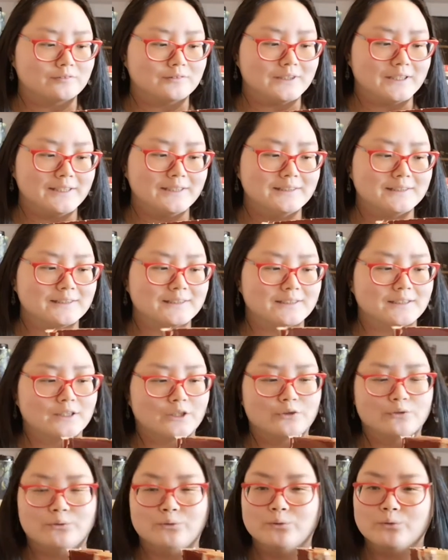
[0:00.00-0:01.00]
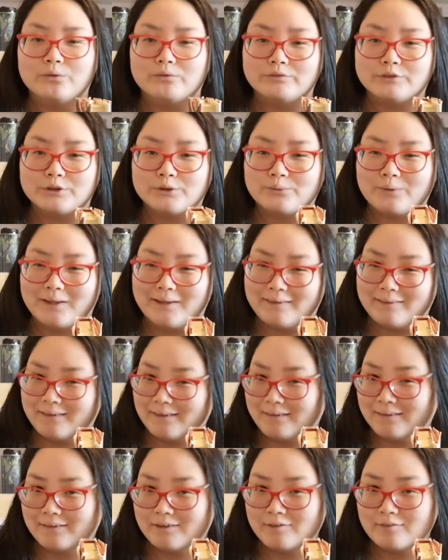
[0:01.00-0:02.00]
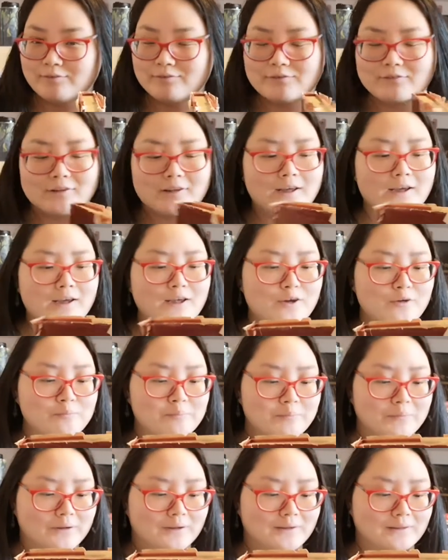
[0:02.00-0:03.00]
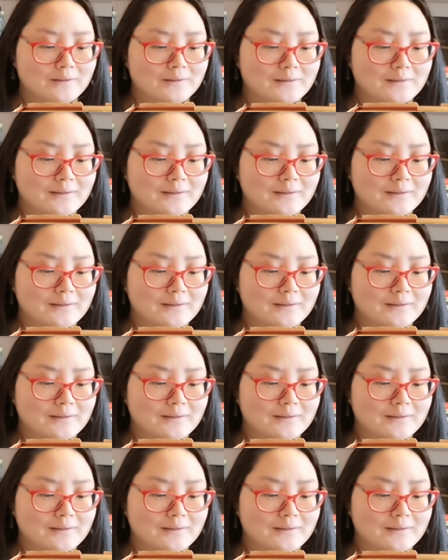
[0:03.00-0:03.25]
of changes, and I don't know if it's quite thick enough for that, but